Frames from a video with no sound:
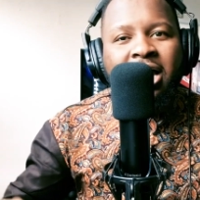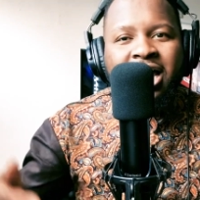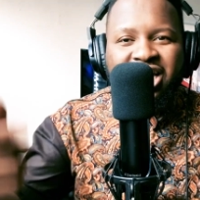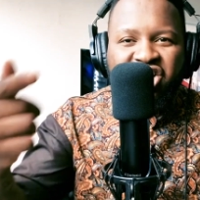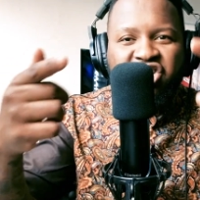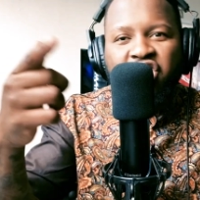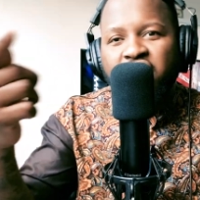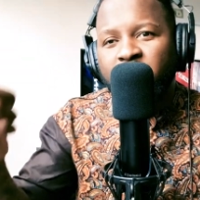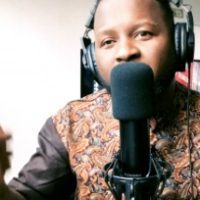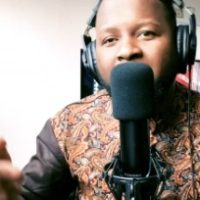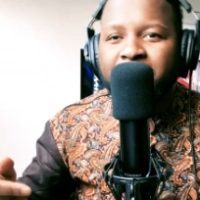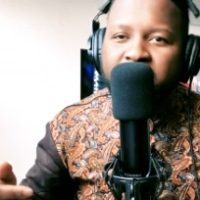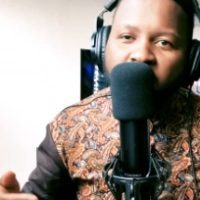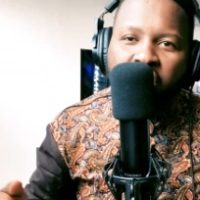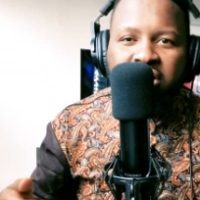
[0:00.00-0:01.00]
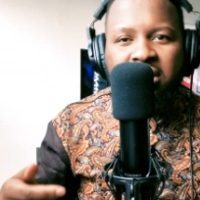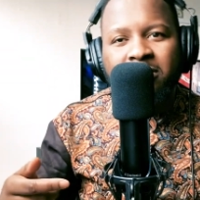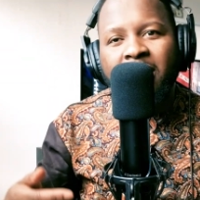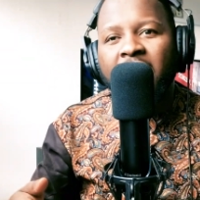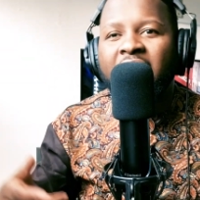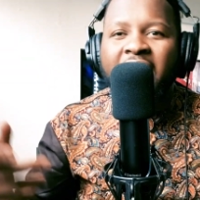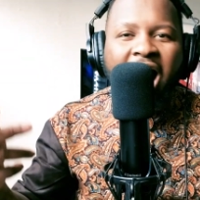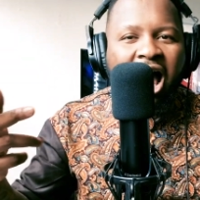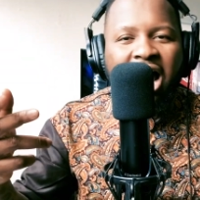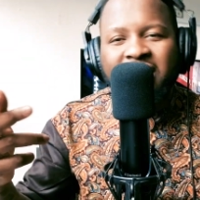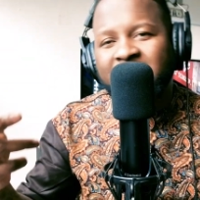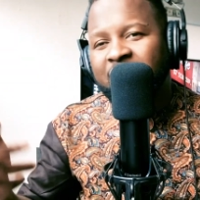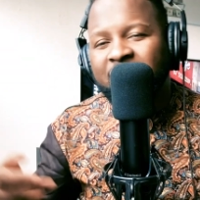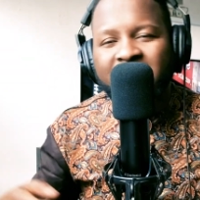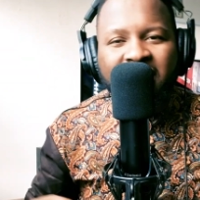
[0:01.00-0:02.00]
You don't know what I'm talking about.
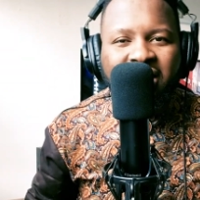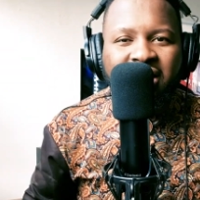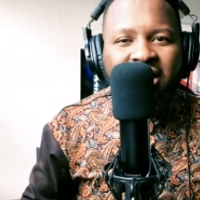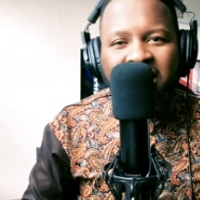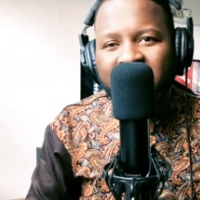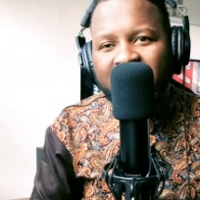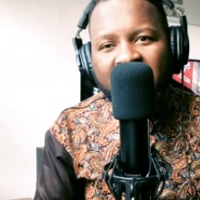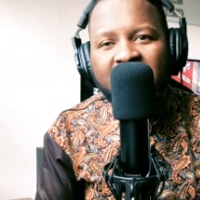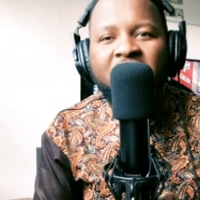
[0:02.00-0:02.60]
Da, da, da, da, da, da,